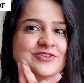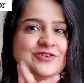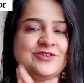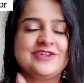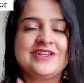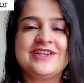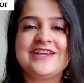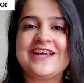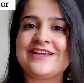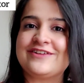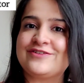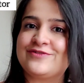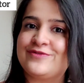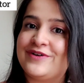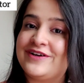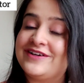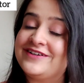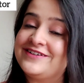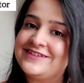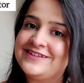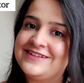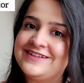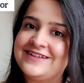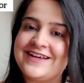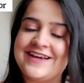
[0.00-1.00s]
see you in the next
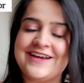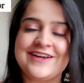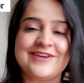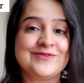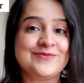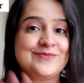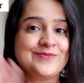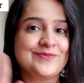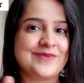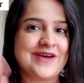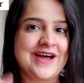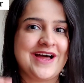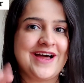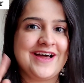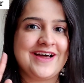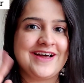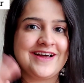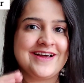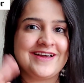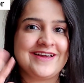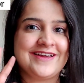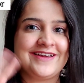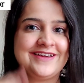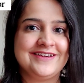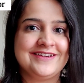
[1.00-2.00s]
one. Till then,
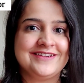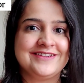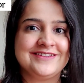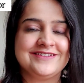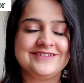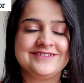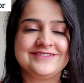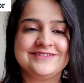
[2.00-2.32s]
bye.